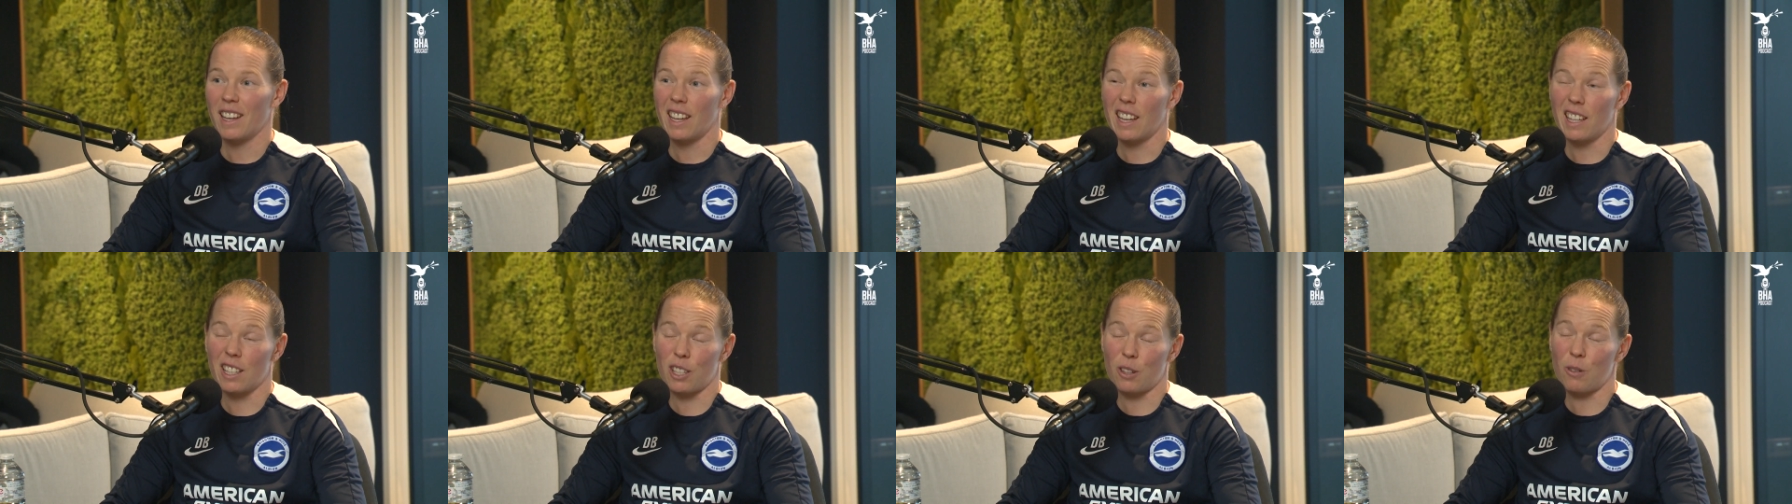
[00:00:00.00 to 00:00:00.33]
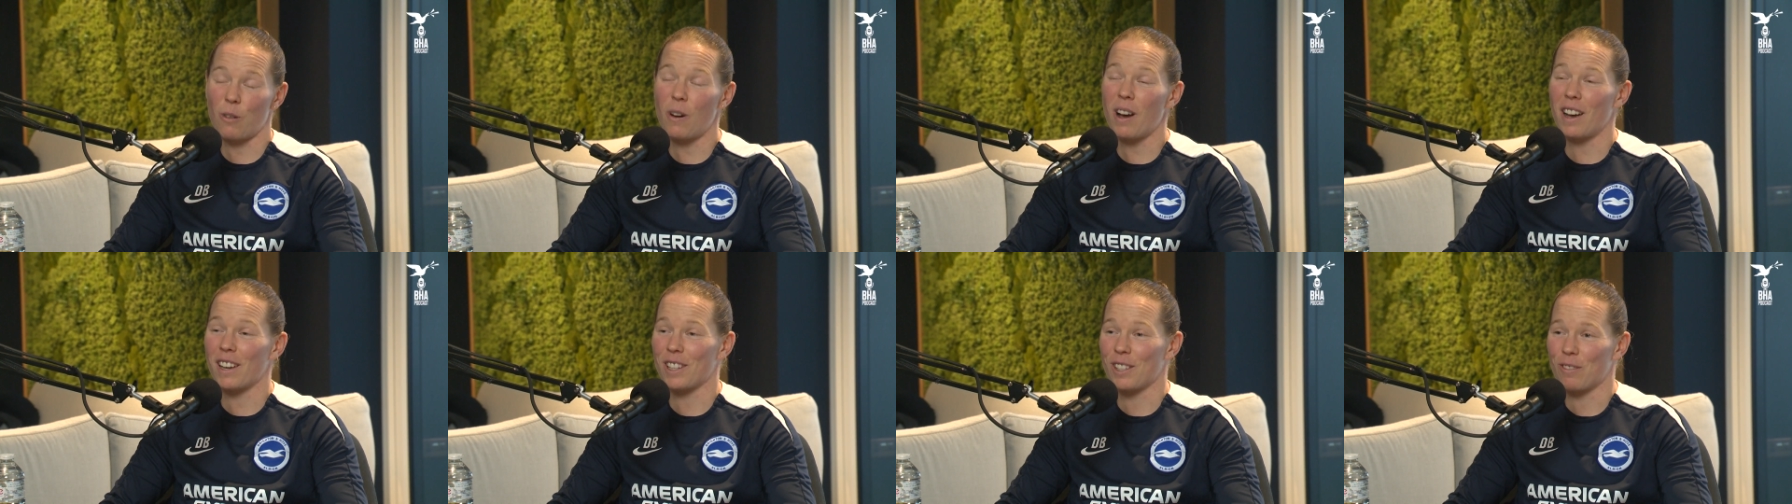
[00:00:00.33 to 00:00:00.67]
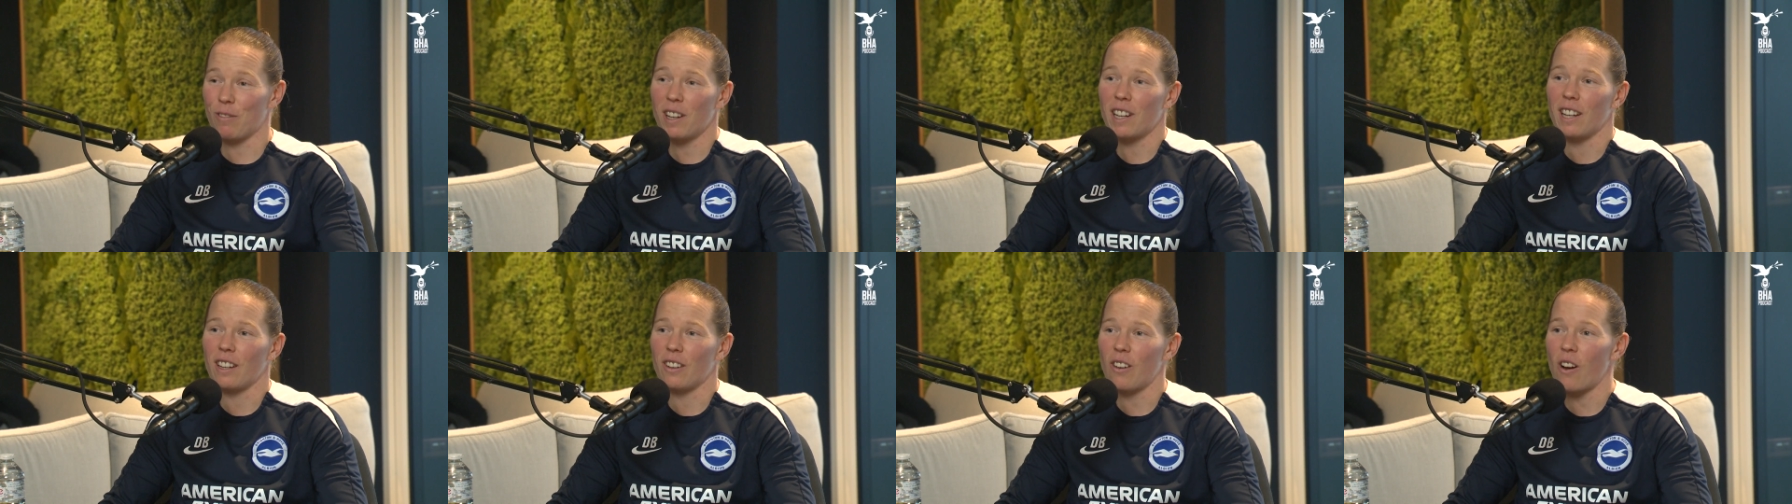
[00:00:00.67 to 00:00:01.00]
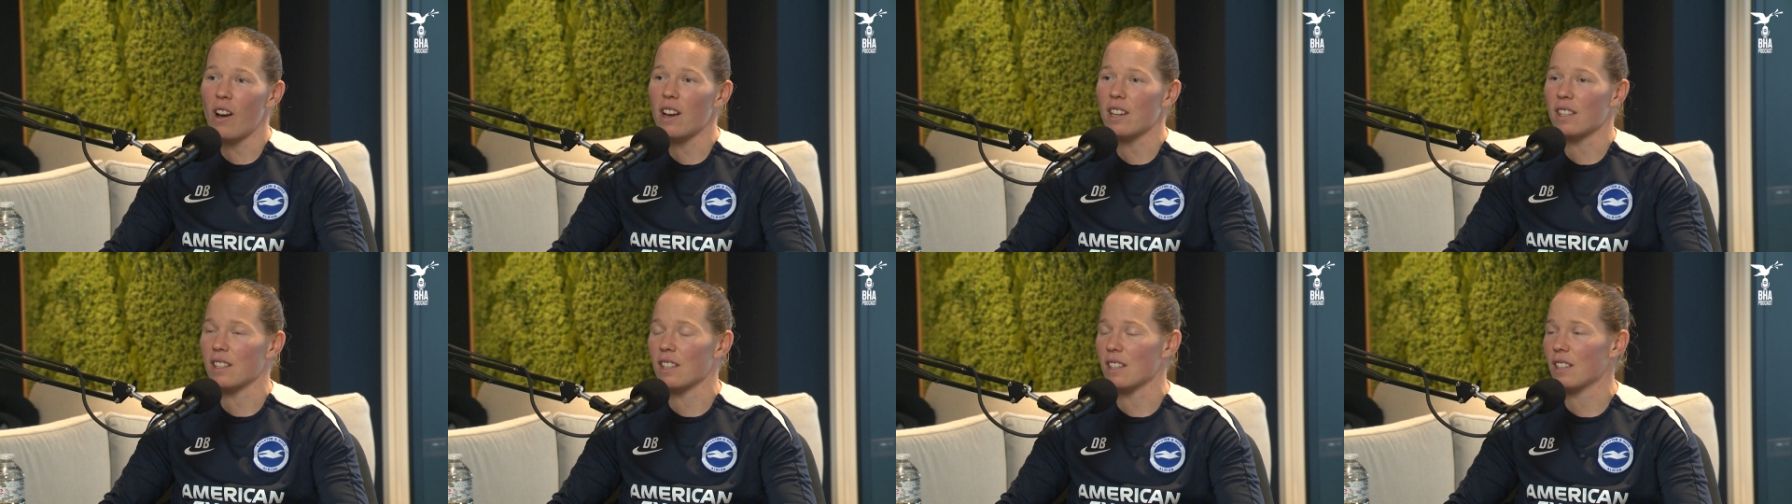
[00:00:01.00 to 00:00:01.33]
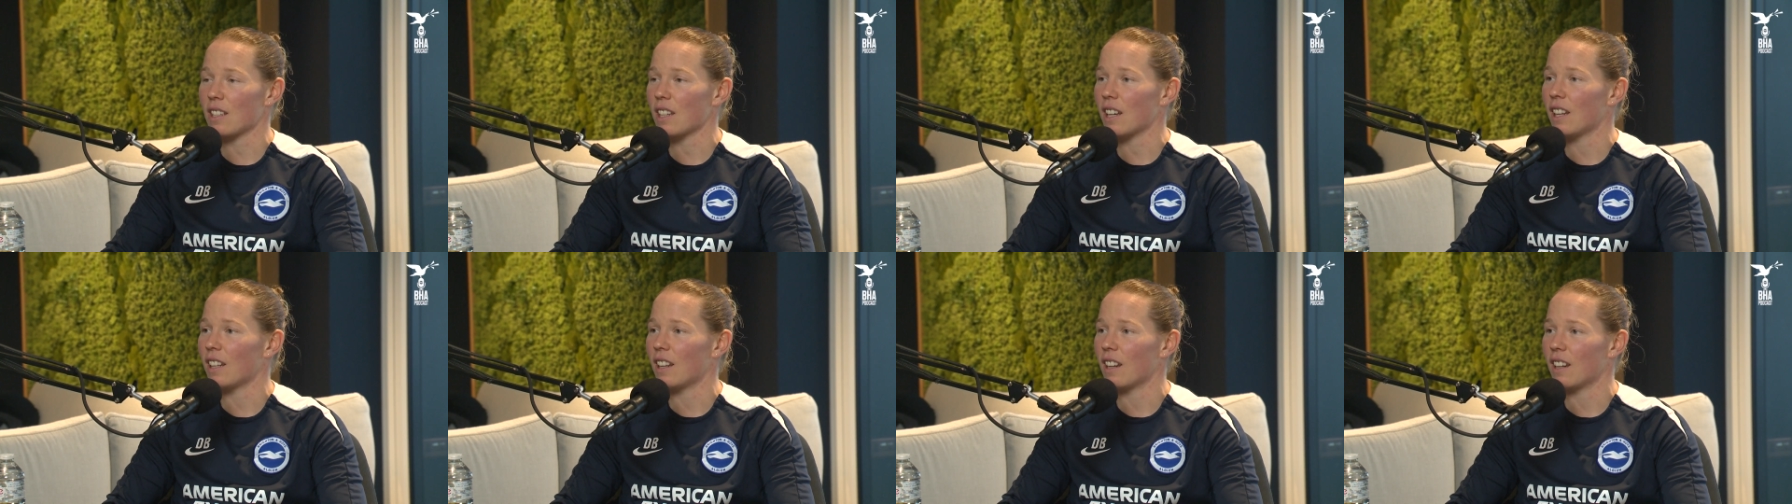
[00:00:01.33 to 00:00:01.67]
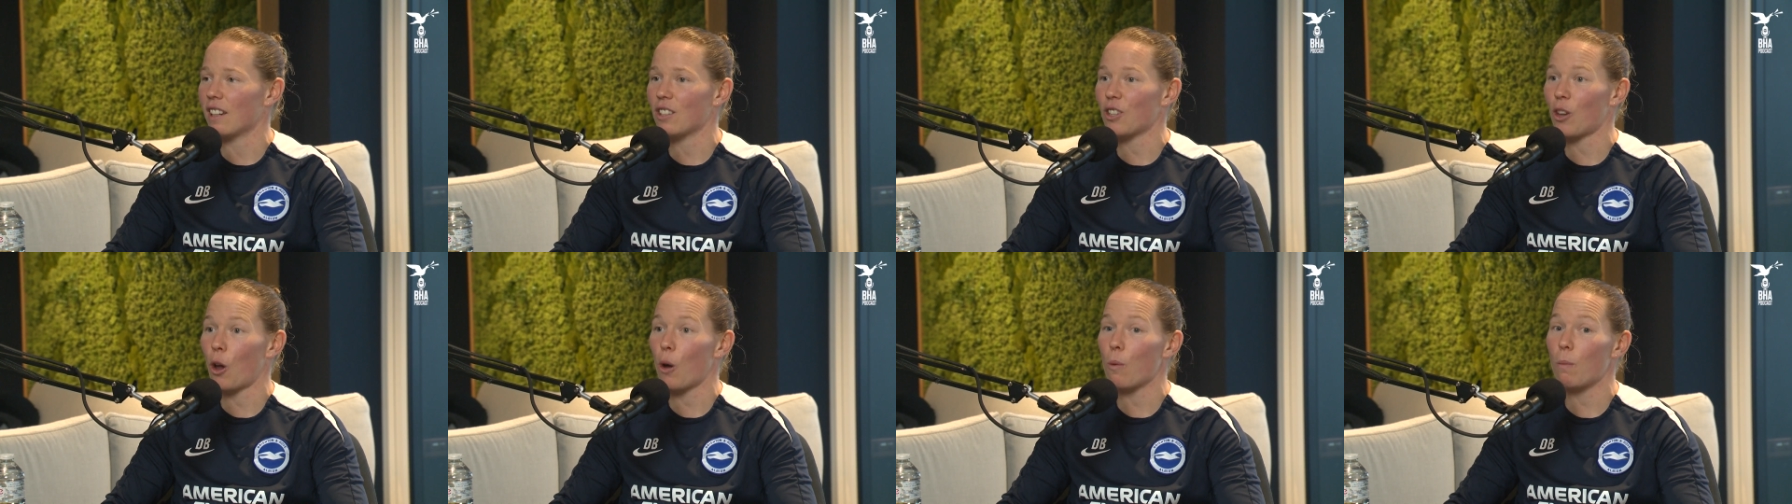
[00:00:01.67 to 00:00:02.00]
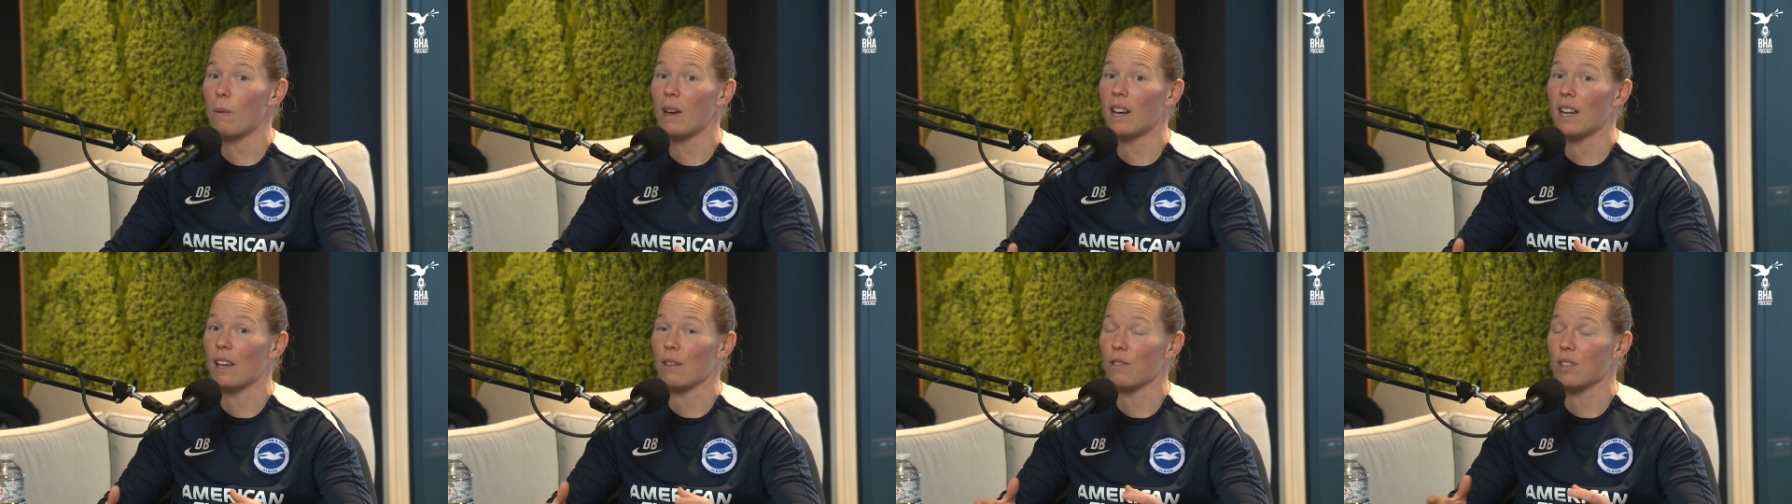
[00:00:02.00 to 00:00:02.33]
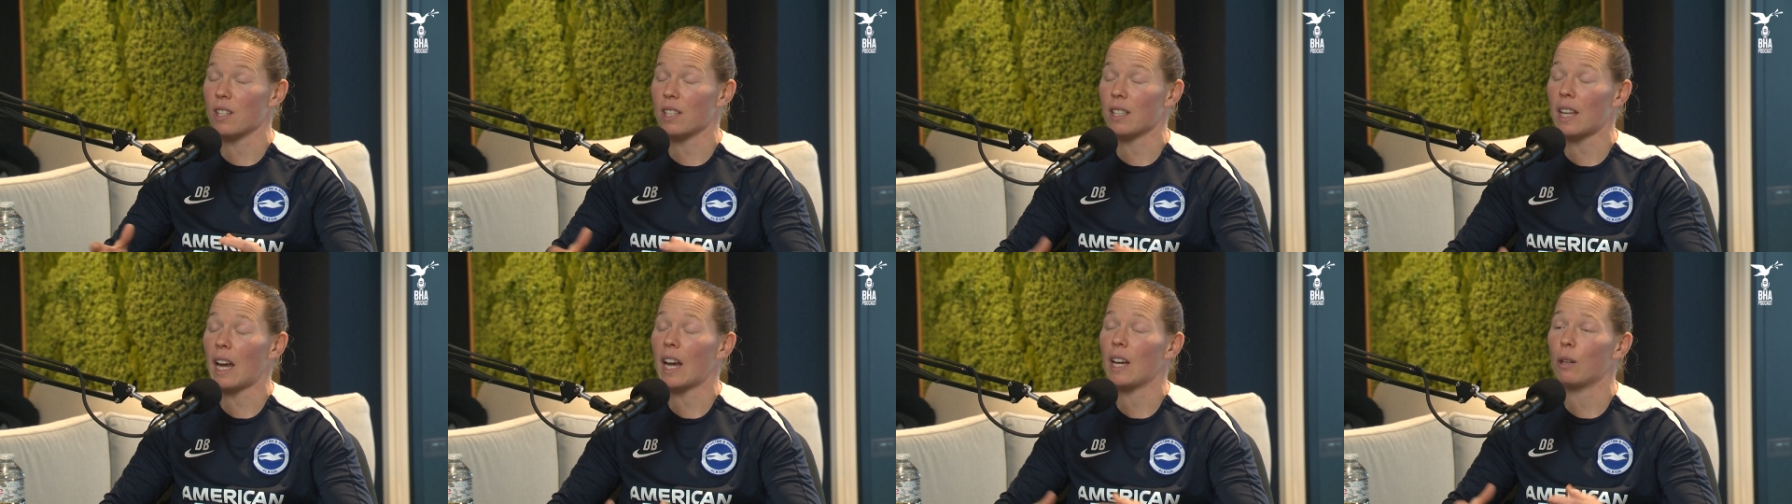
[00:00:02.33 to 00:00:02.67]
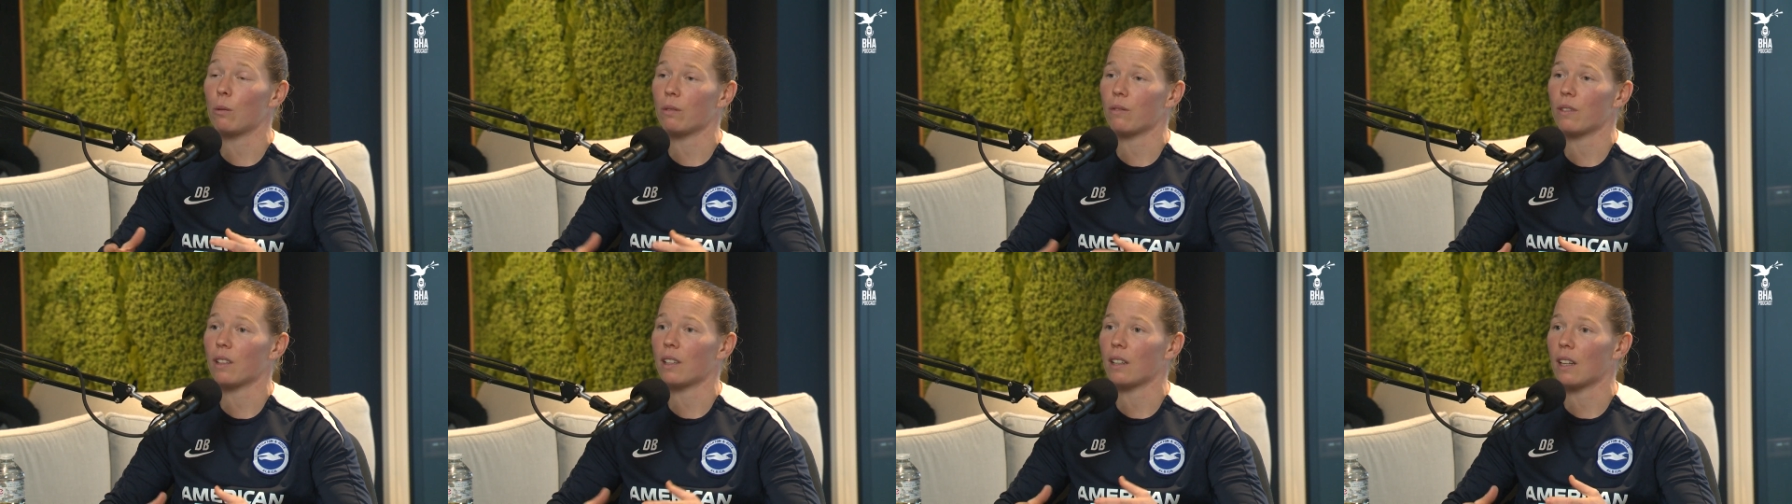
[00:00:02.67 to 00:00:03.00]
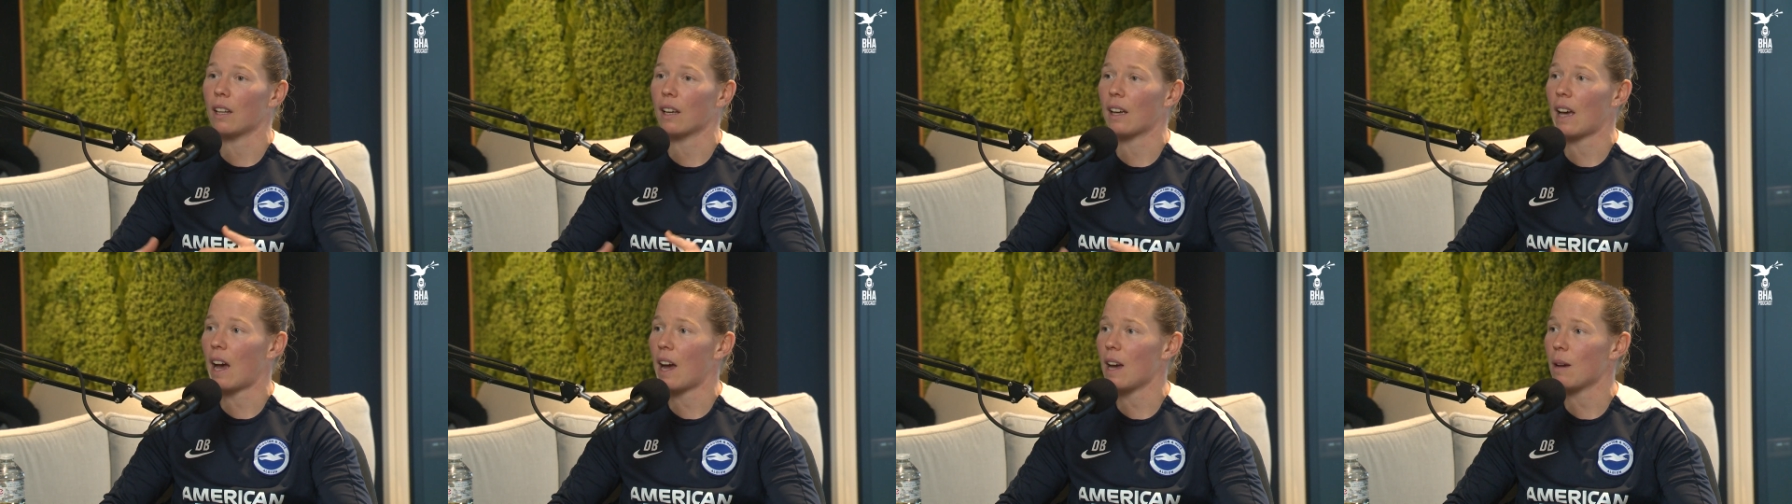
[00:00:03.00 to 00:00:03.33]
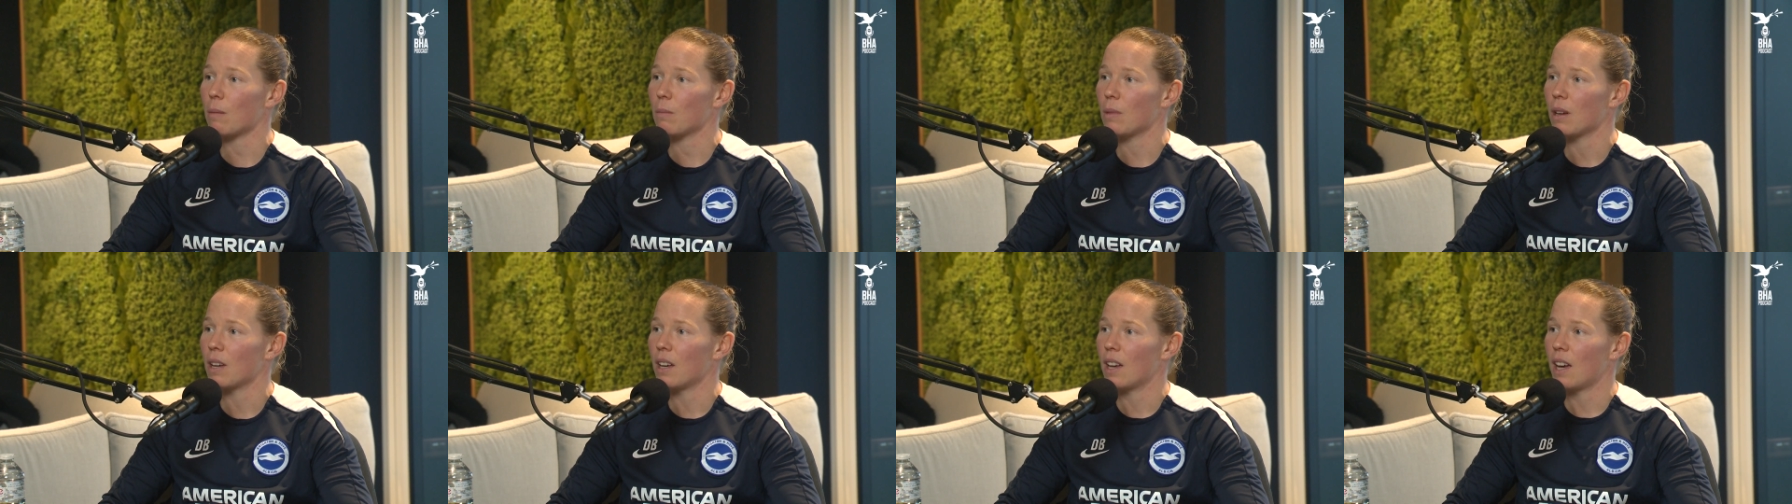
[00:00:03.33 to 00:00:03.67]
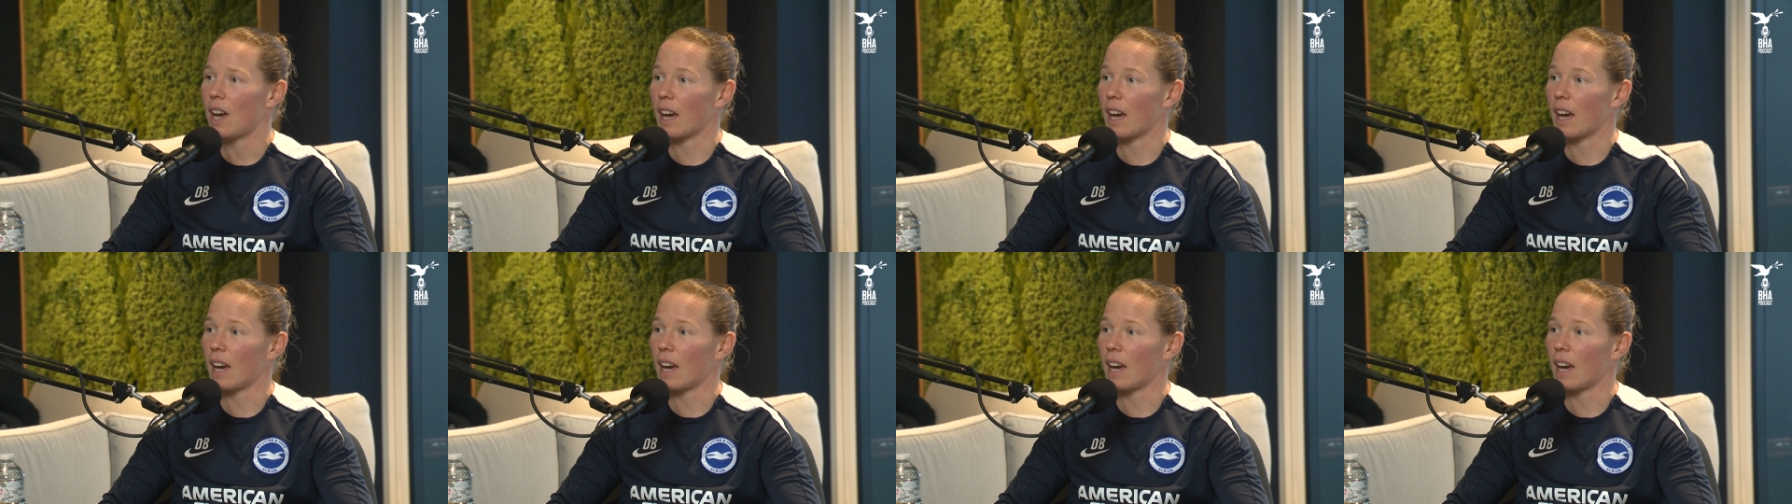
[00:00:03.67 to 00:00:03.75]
it's really nice to see that so many have stayed within the game